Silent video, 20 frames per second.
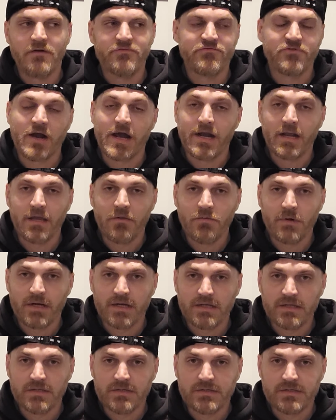Friday when I
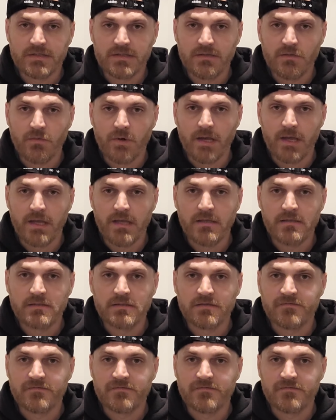do see the weigh-ins.